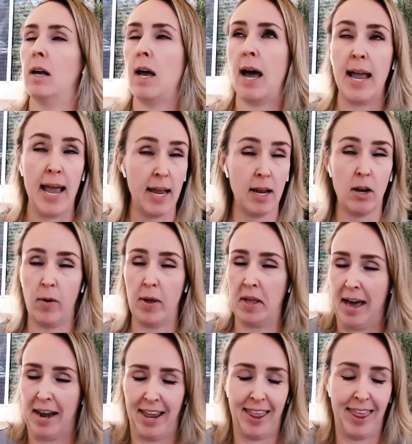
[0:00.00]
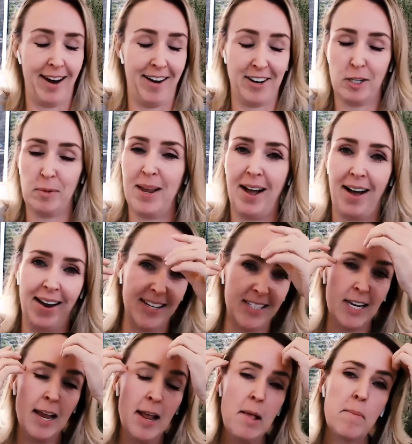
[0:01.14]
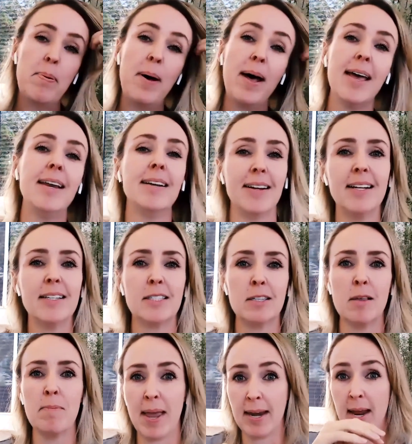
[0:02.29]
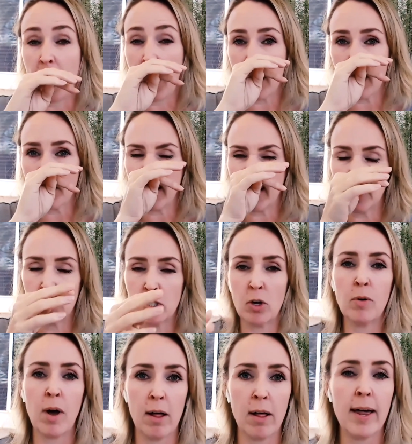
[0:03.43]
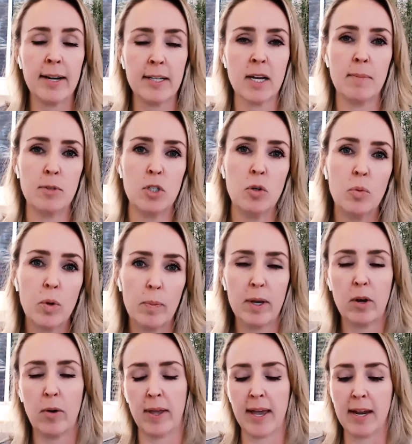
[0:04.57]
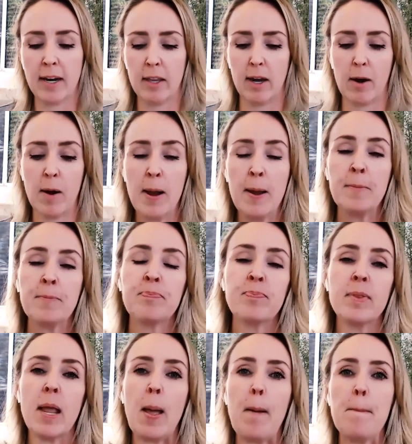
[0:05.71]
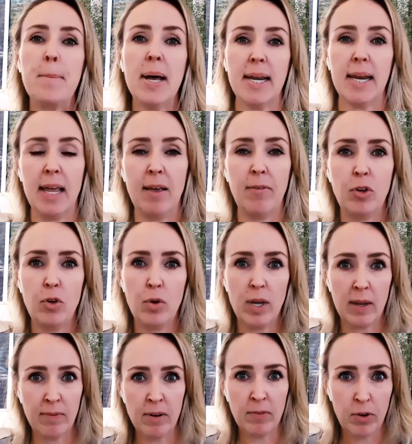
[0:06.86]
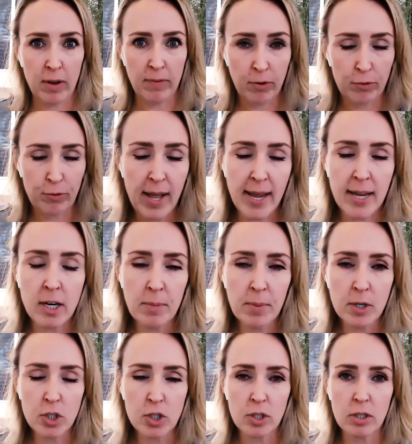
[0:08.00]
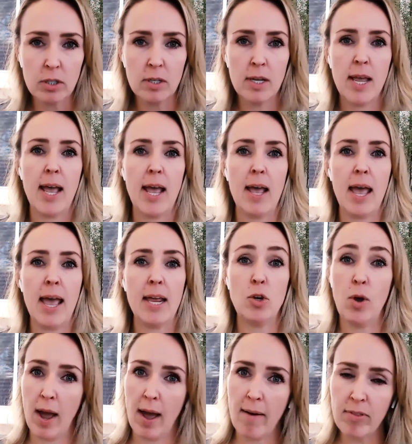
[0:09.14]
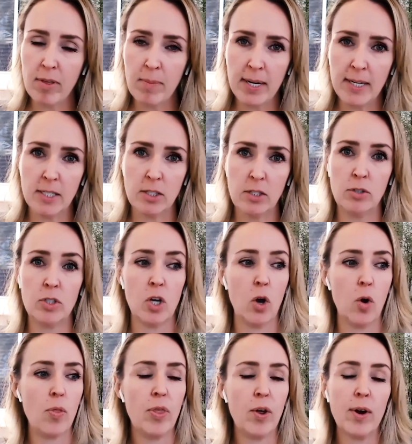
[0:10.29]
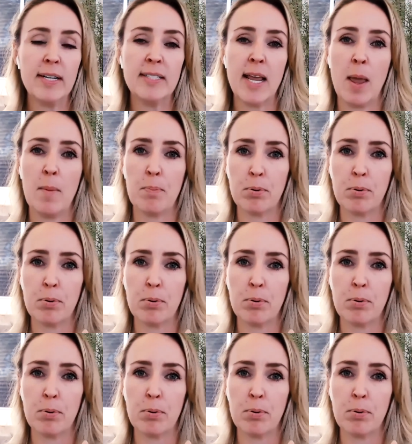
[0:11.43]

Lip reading: I hate going out of there, to be honest, but it's the main hub. And so a lot of times you will be going out of there. But if you're flying commercial and you have the money to do so, there is a